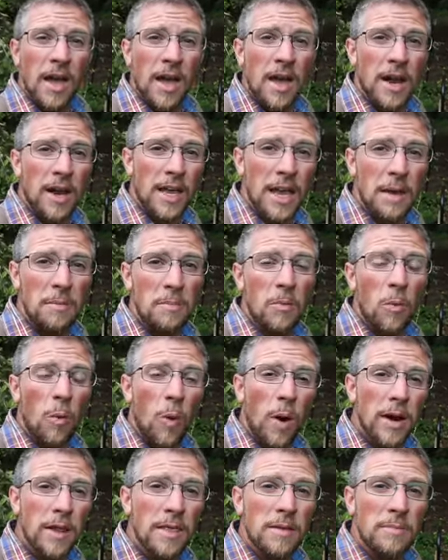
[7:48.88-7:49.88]
And I keep
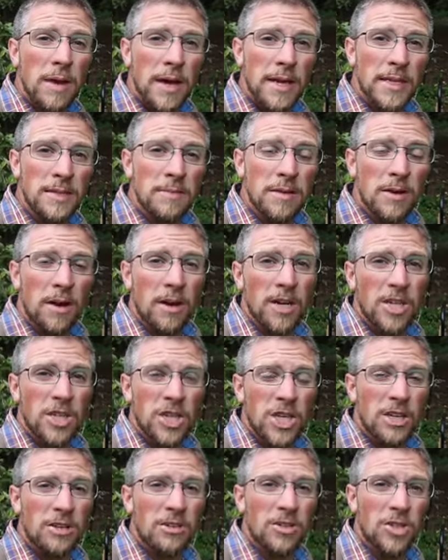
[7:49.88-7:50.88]
one in the basement on a
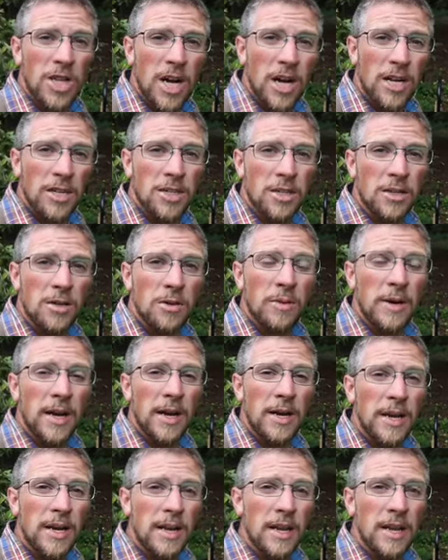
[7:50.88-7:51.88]
trickle charger when
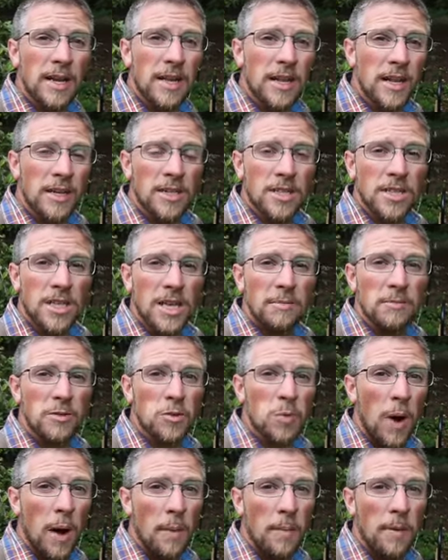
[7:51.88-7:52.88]
I need it, and I just keep
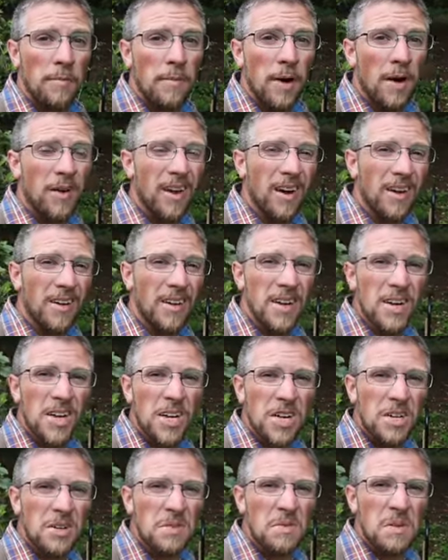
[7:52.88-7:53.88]
swapping them out. I'll get a
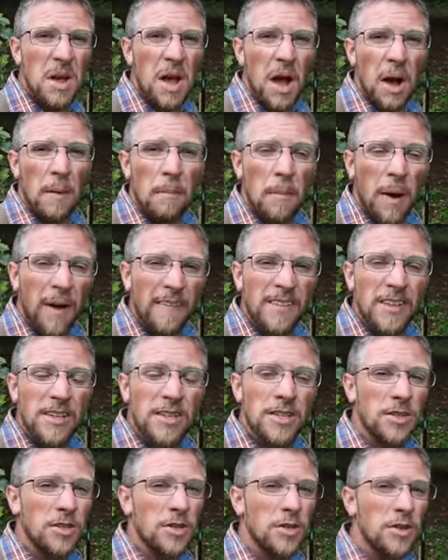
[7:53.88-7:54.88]
good month
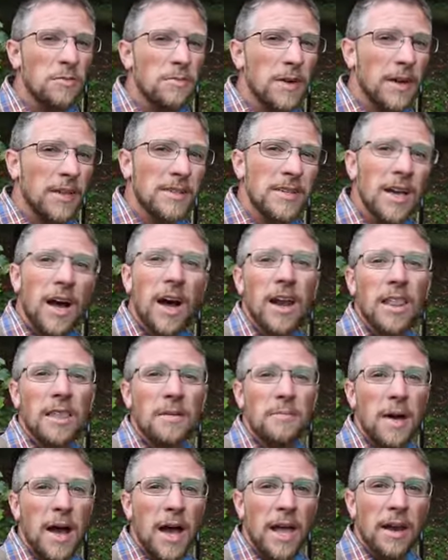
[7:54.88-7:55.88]
to 2 months out of
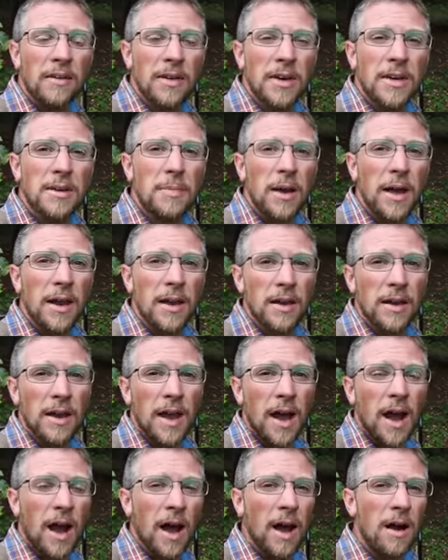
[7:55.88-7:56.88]
the battery, depending on
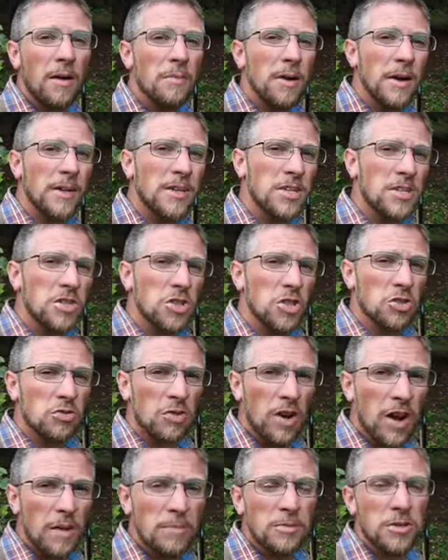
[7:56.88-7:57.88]
how much
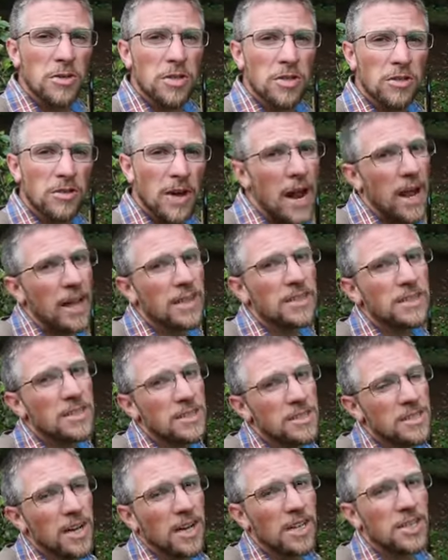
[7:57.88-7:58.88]
shrubs or grass
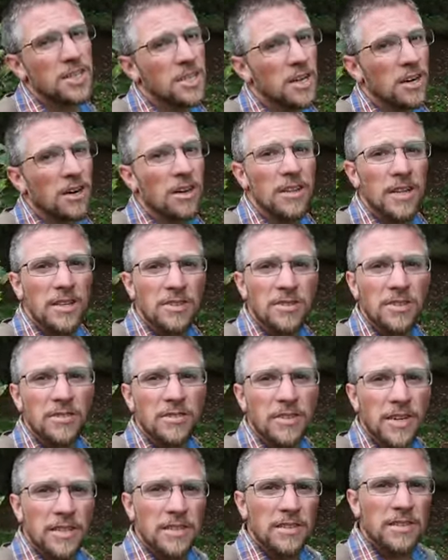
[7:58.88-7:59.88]
is touching our electric
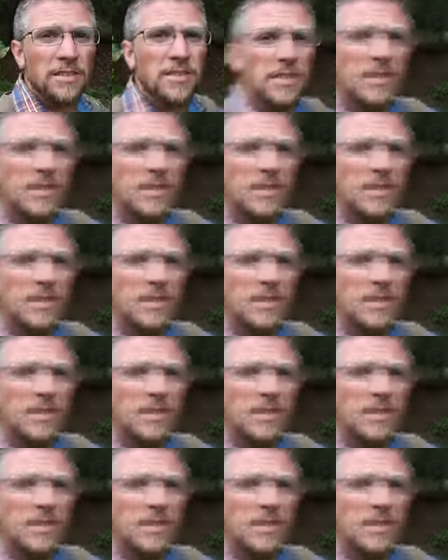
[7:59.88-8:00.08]
fence.